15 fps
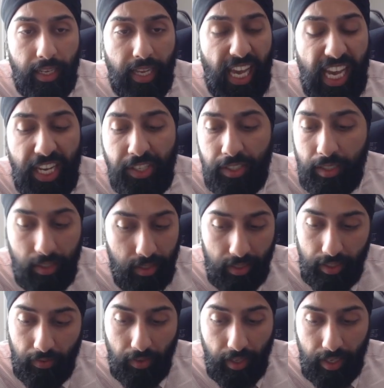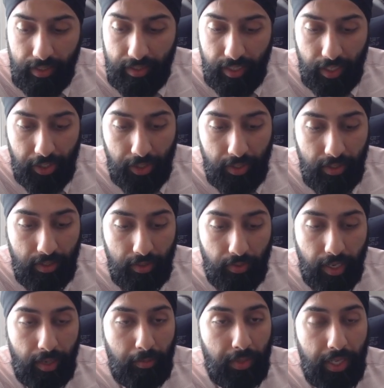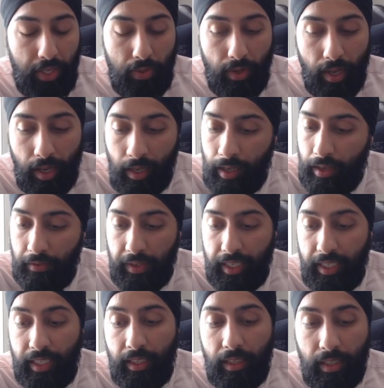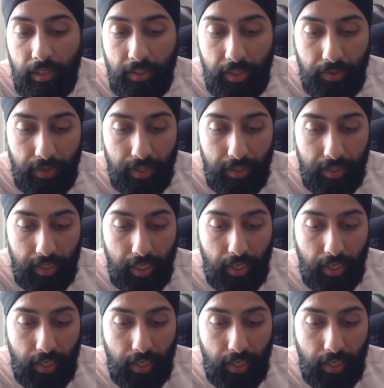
ancient civilizations, right, but you have an ELL student,